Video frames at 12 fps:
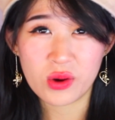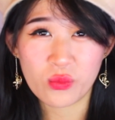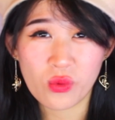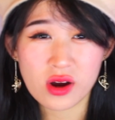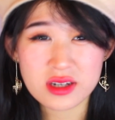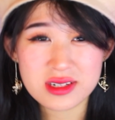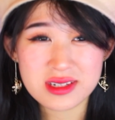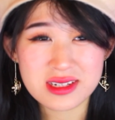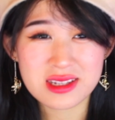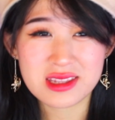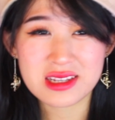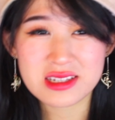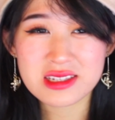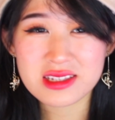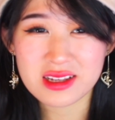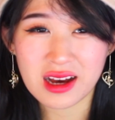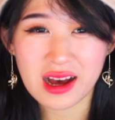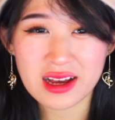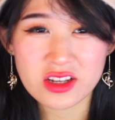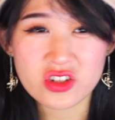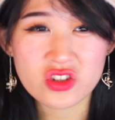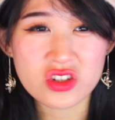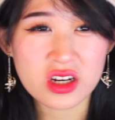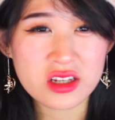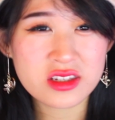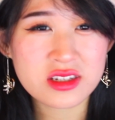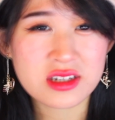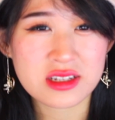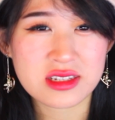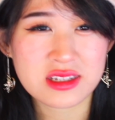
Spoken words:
What did this guy just